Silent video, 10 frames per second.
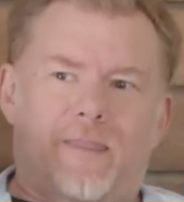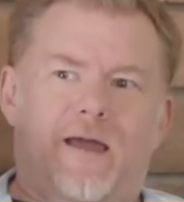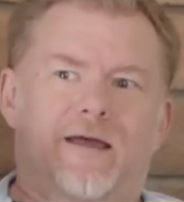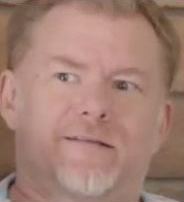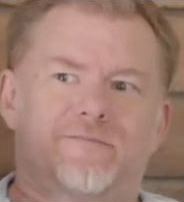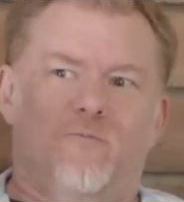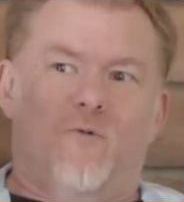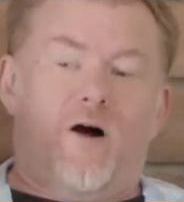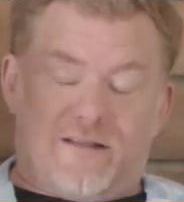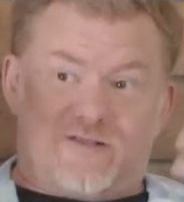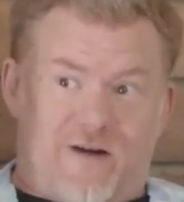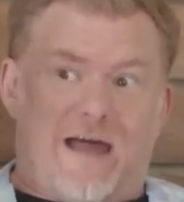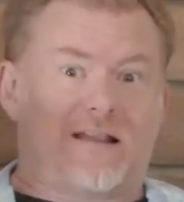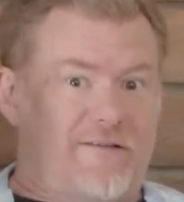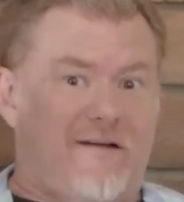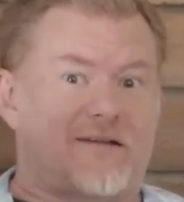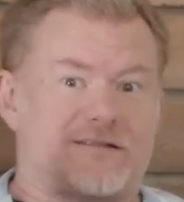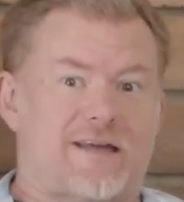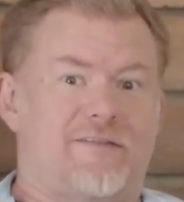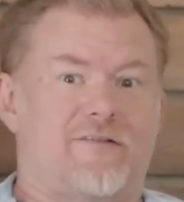and while it's rattling around
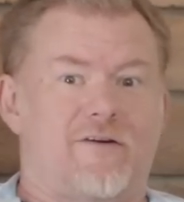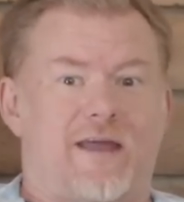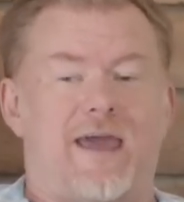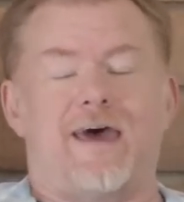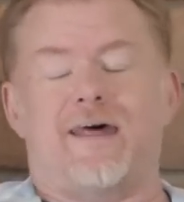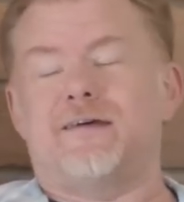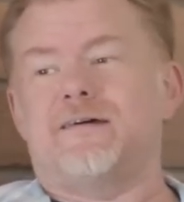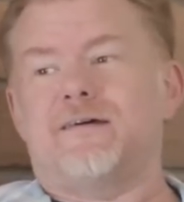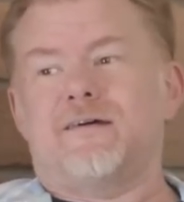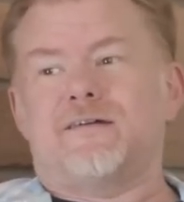inside their own head,